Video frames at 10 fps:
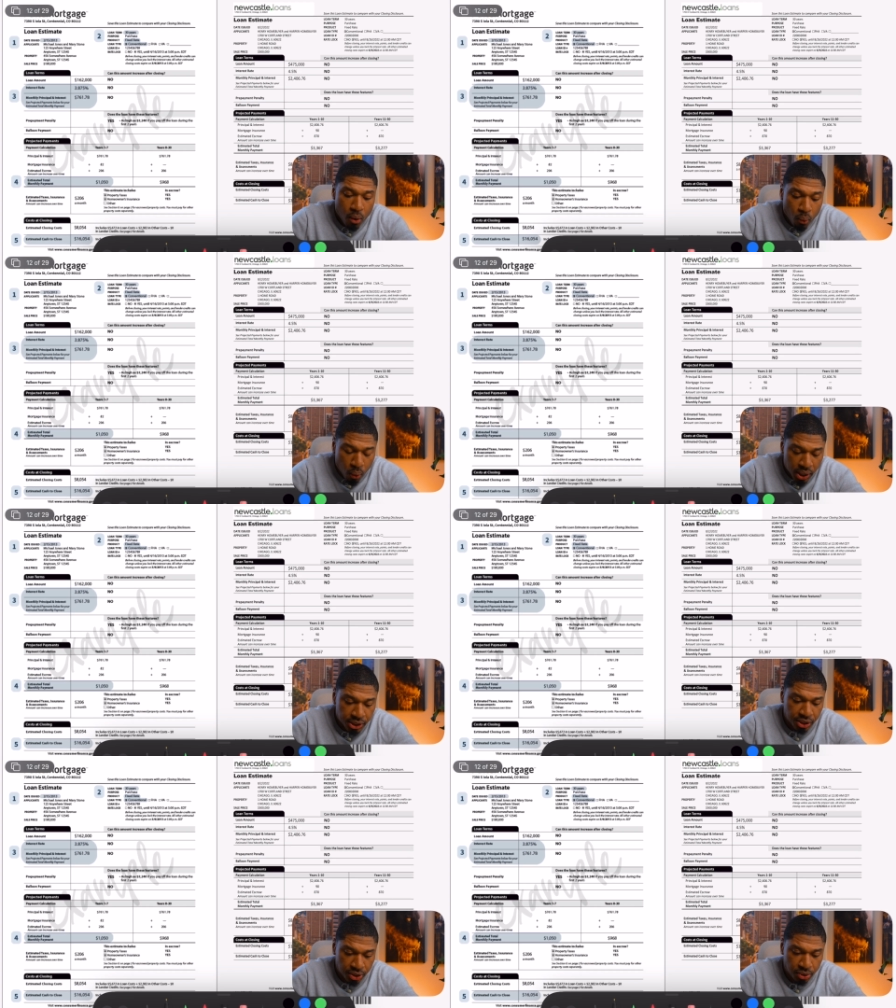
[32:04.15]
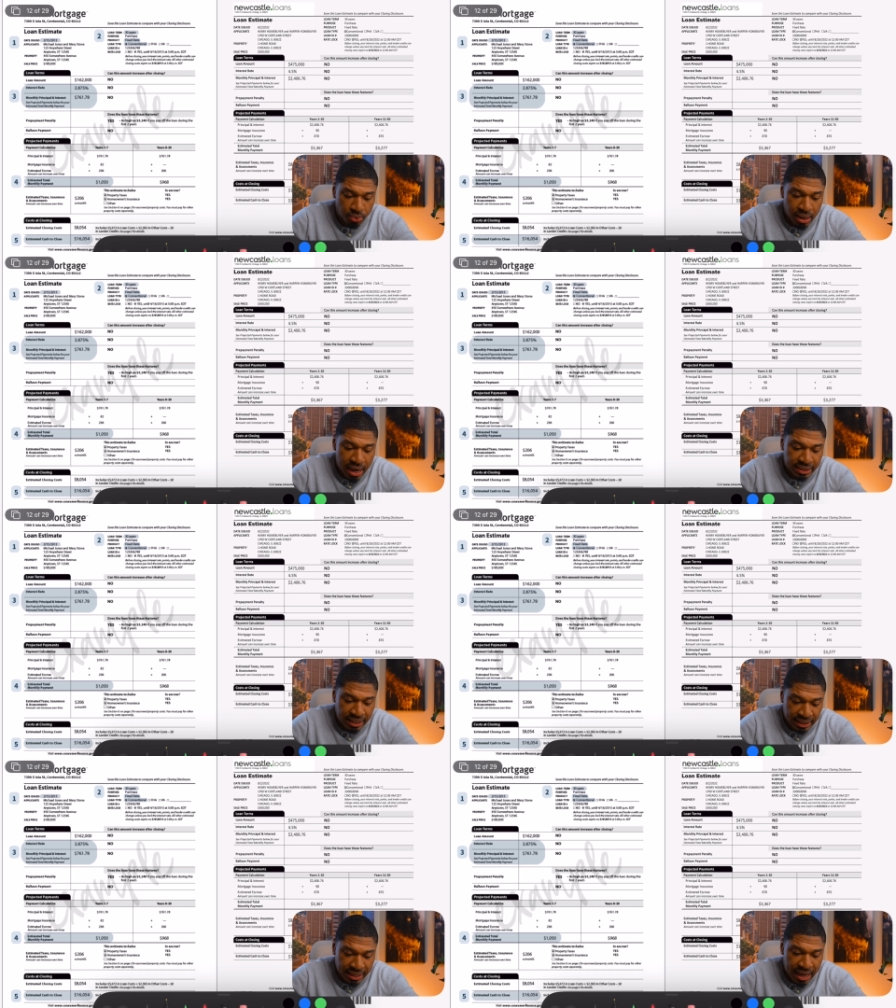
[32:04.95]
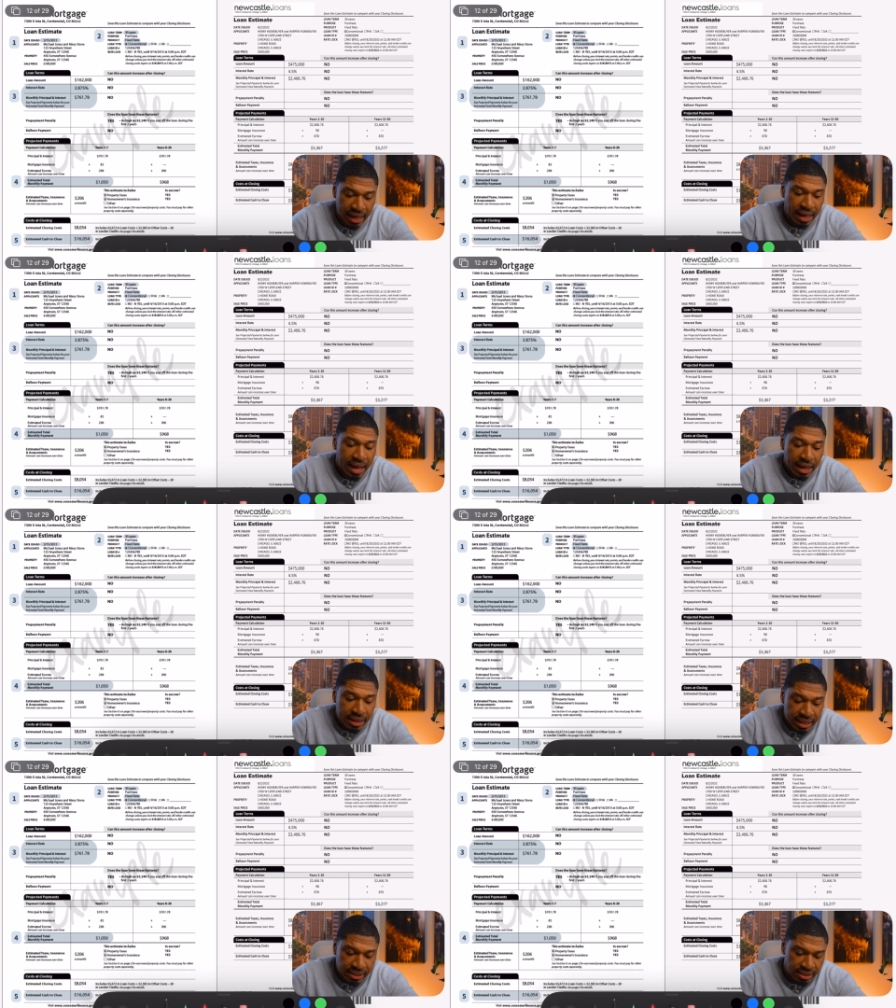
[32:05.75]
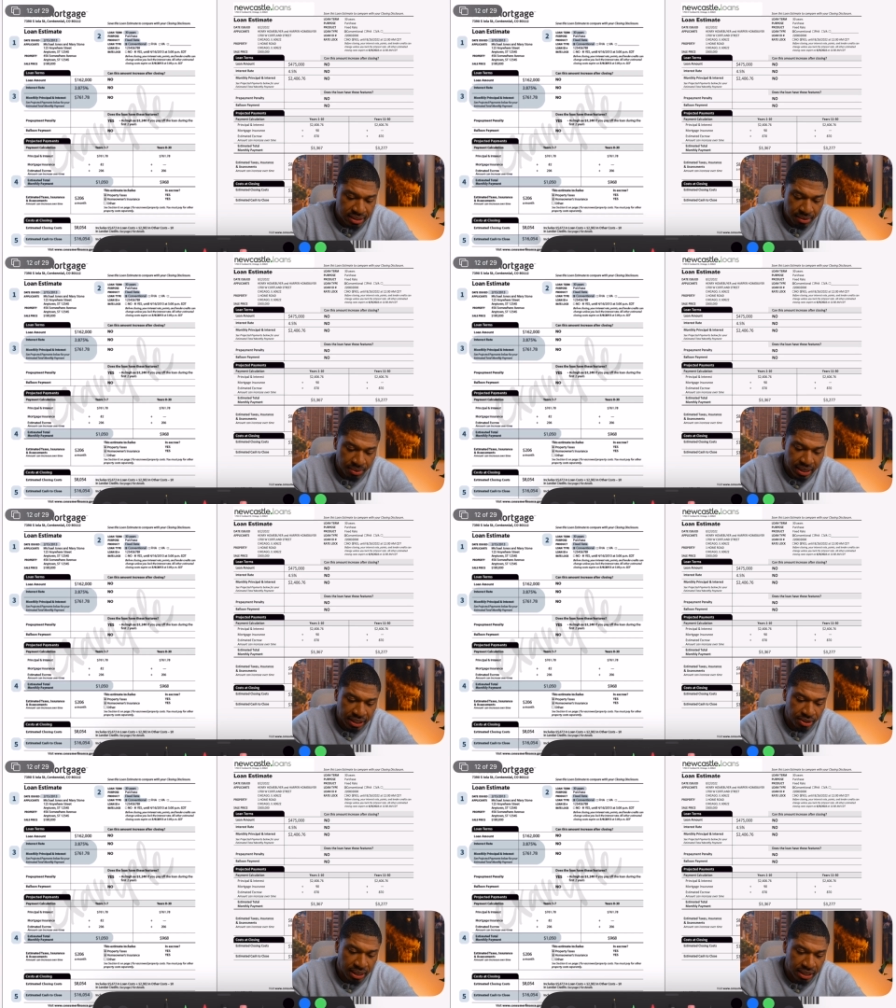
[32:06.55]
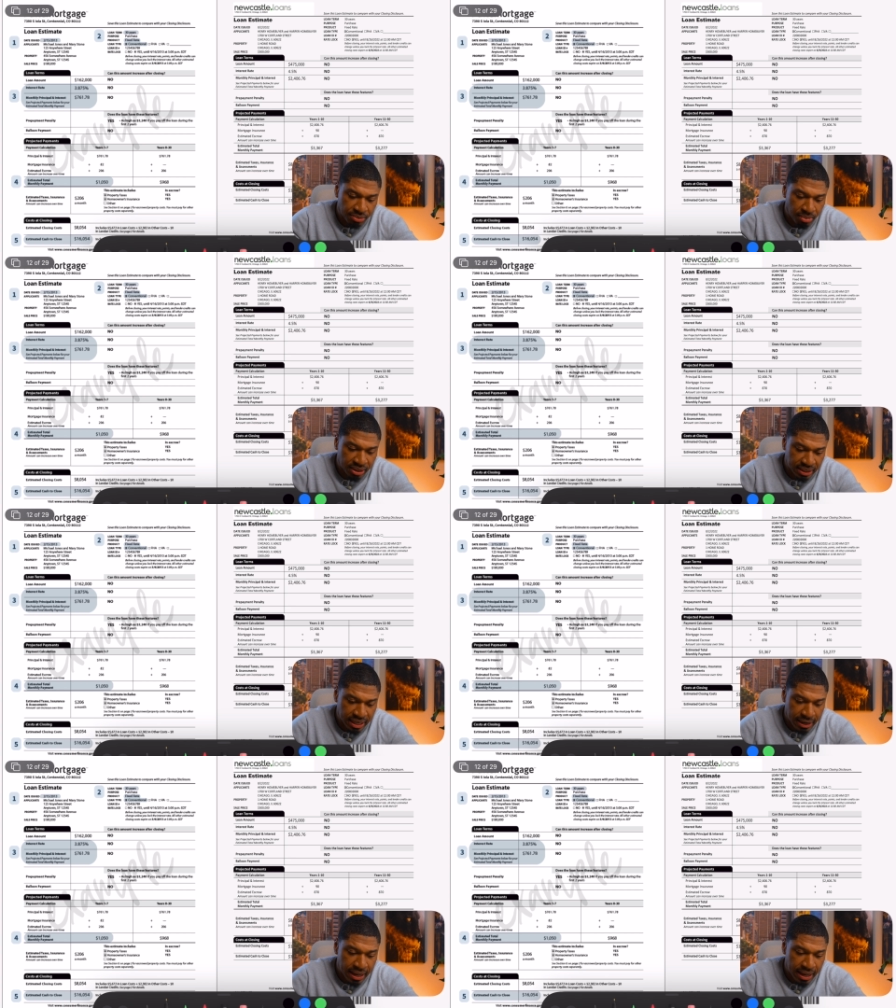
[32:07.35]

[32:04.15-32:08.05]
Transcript: once you guys get that, this is something that you guys must get,